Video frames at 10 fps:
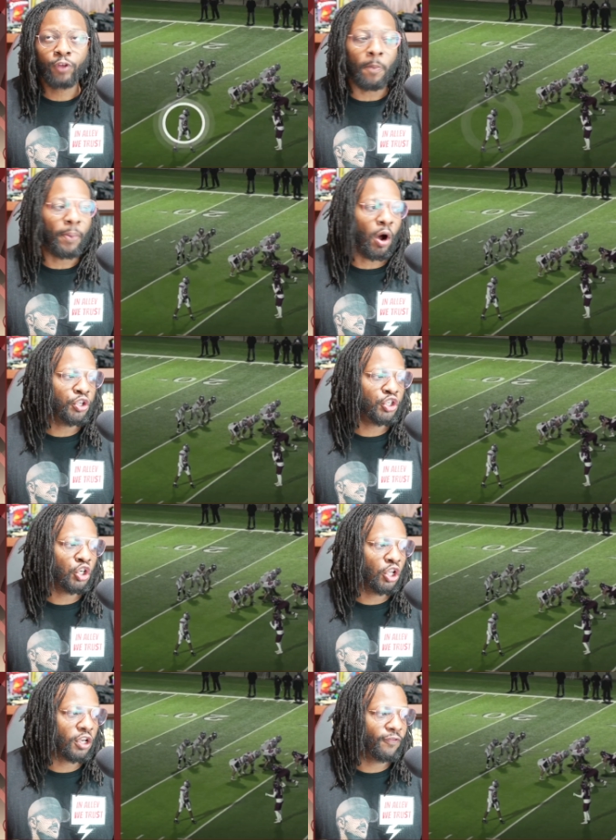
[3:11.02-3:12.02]
components
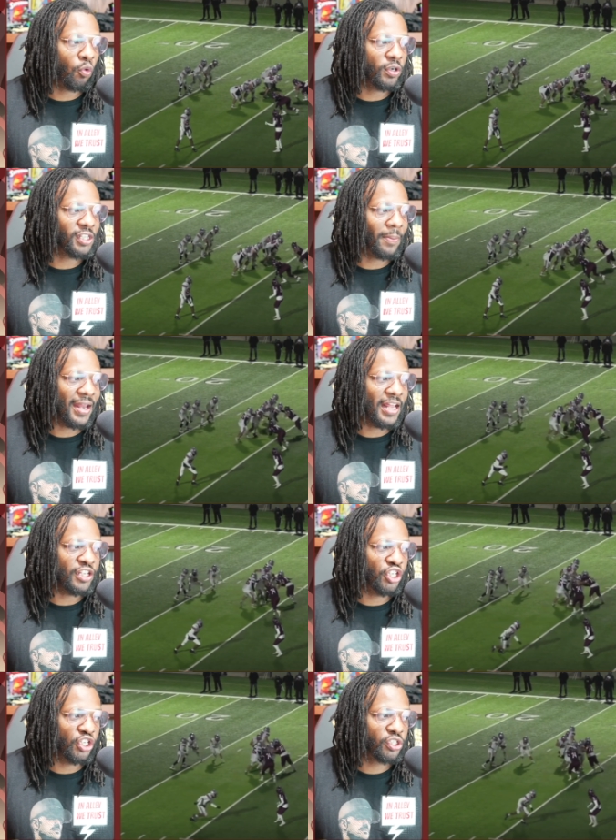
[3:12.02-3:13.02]
you're looking for in somebody
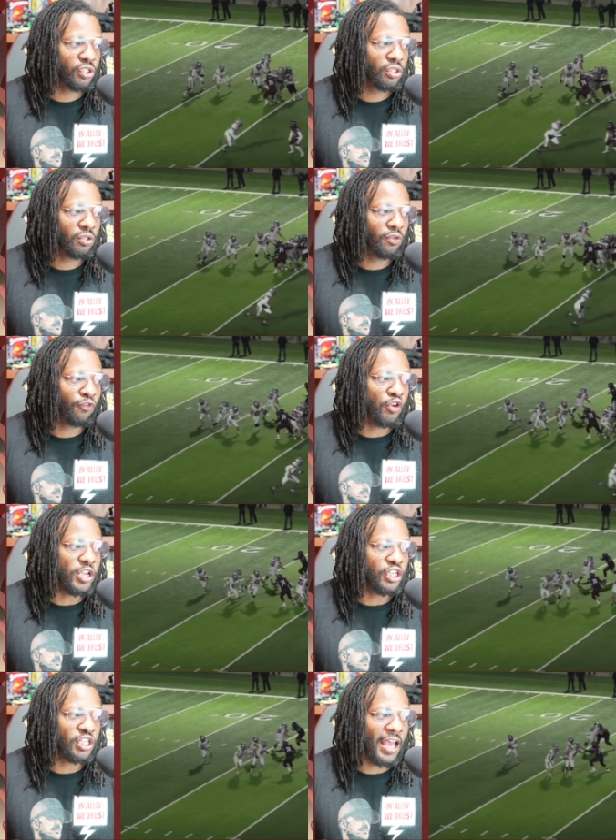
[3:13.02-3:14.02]
that's just
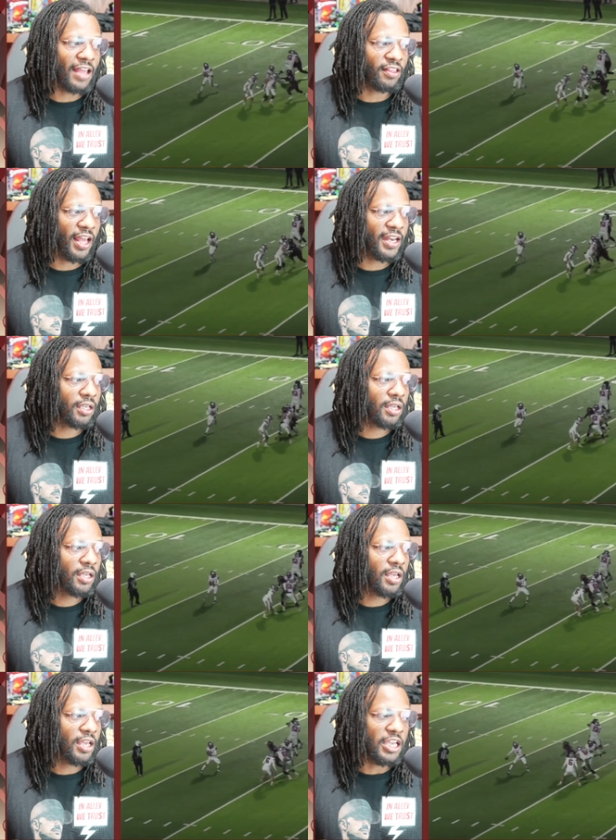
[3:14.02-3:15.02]
freakishly athletic.
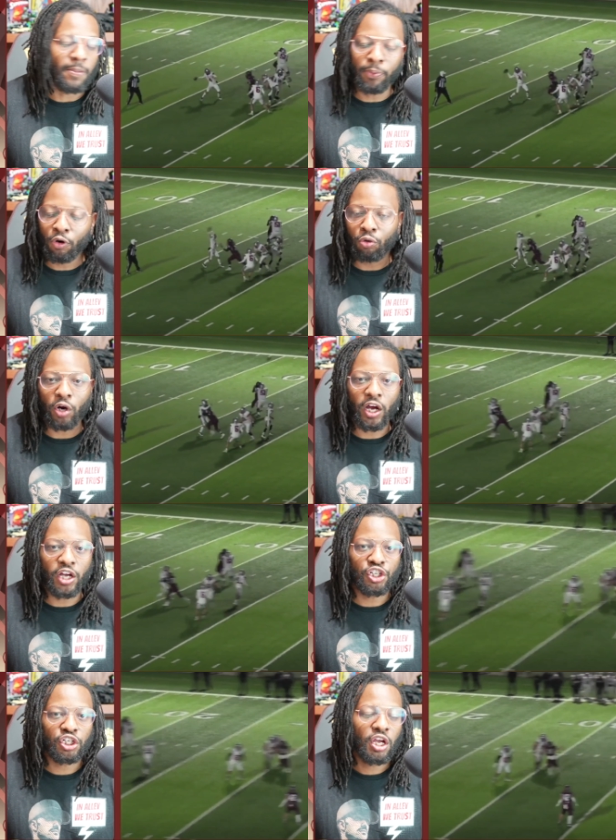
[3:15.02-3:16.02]
He can bull
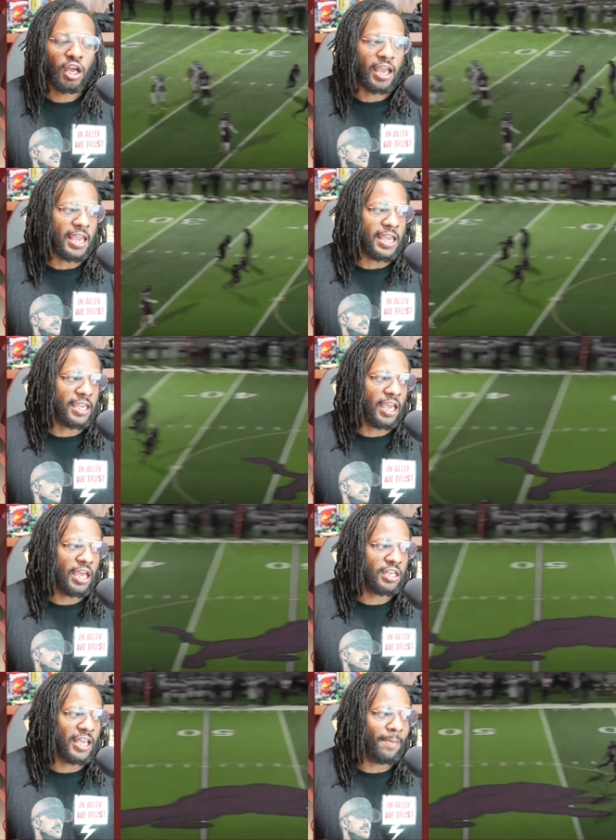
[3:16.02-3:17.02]
rush. He
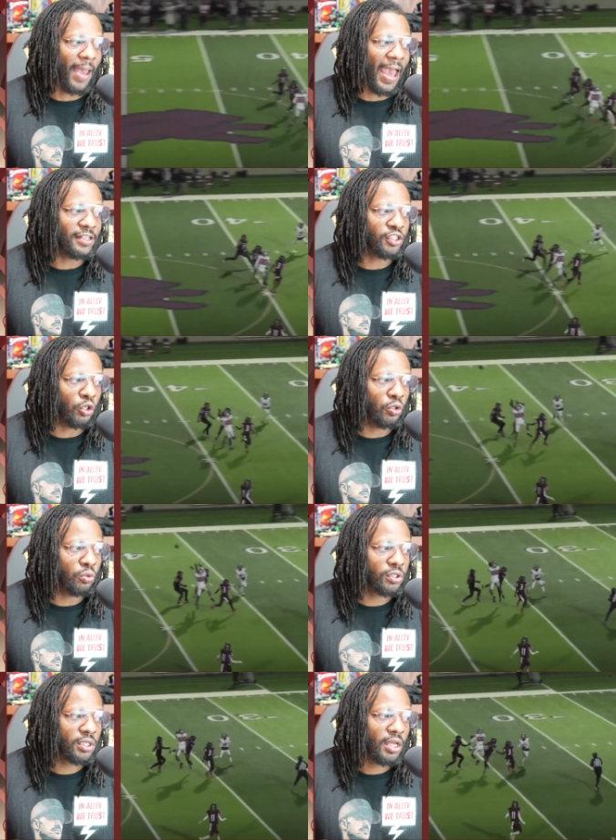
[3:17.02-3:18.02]
can get past
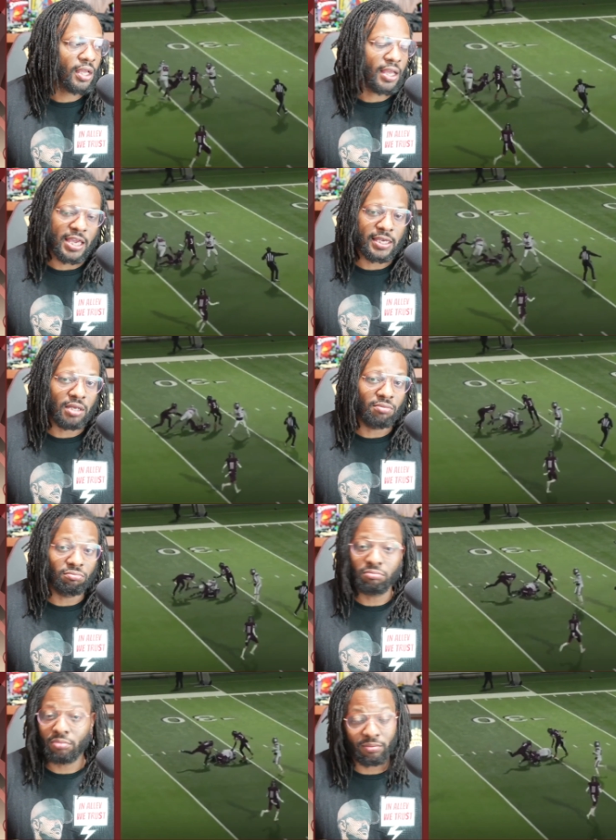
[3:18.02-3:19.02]
dudes. He
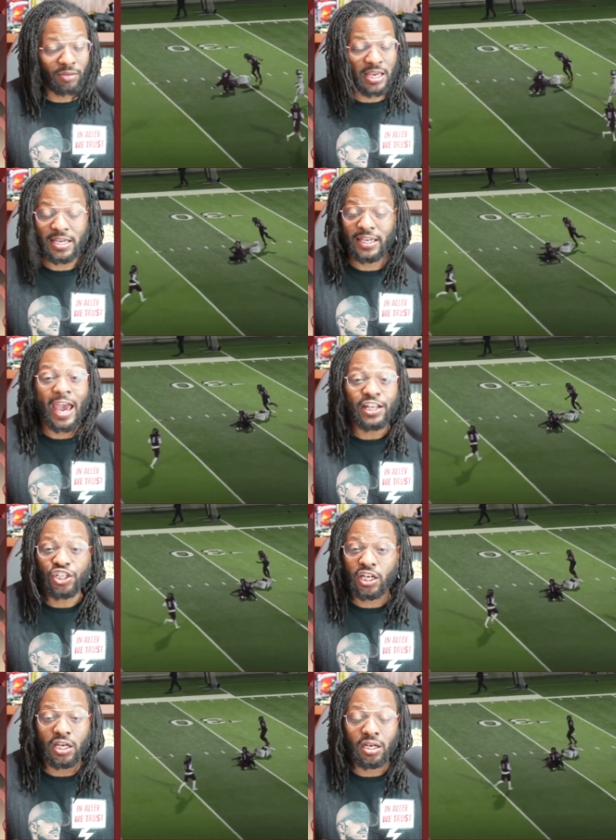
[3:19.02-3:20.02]
can
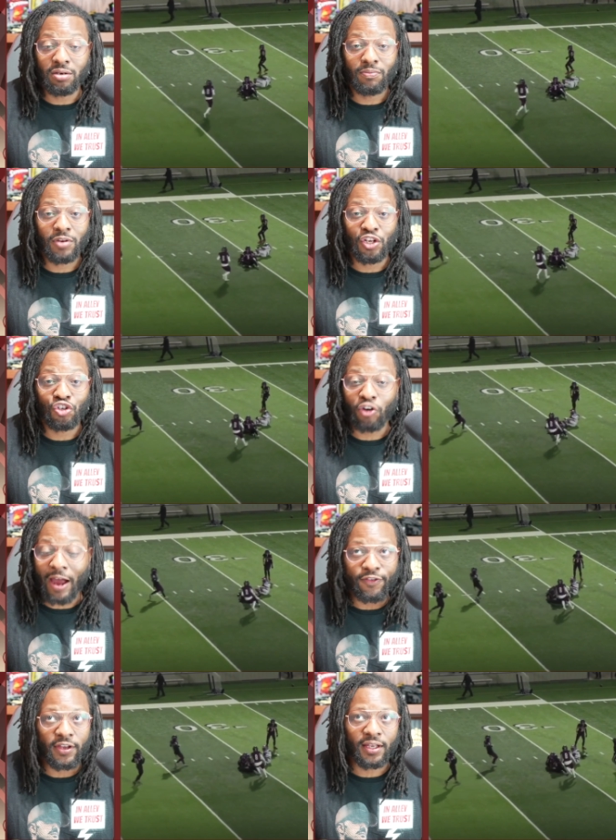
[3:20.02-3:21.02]
catch in
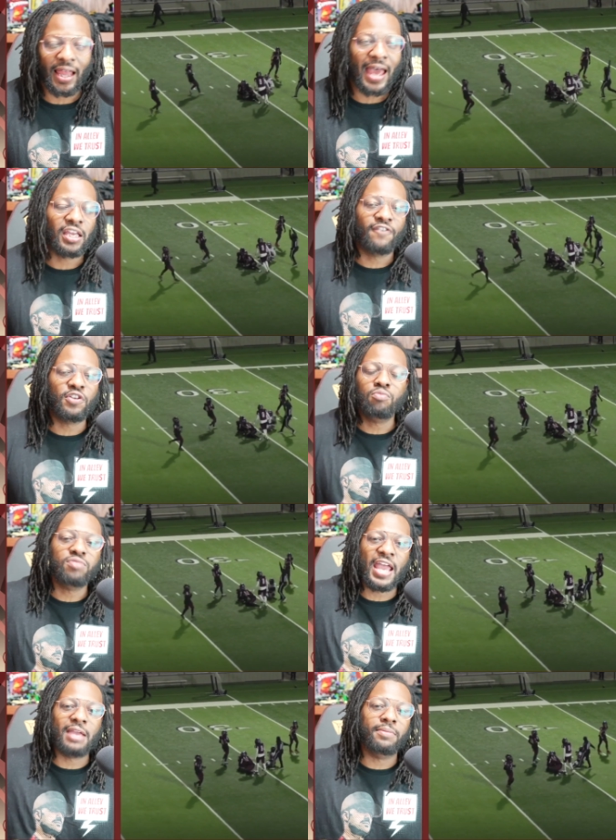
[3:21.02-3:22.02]
traffic. Like, if you
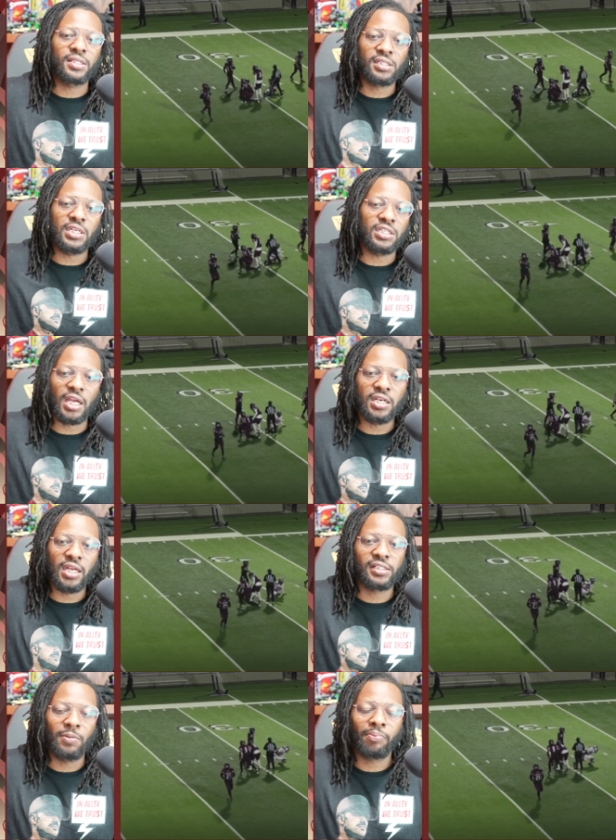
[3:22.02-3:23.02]
name it, CJ
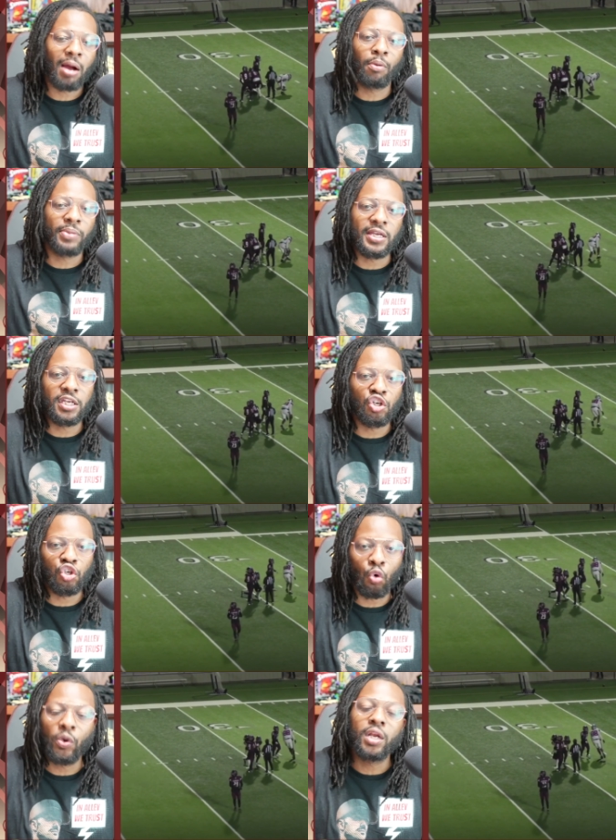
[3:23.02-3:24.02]
Nixon probably can
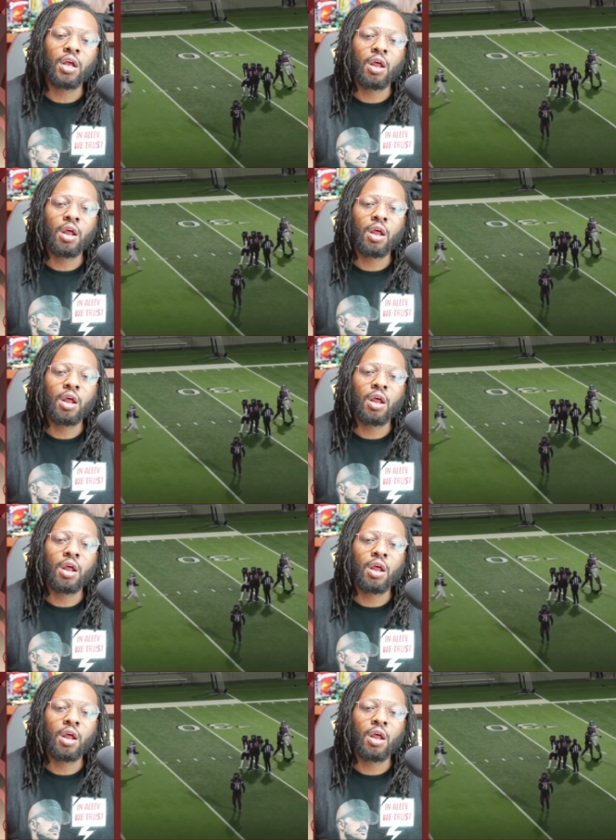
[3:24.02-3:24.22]
do it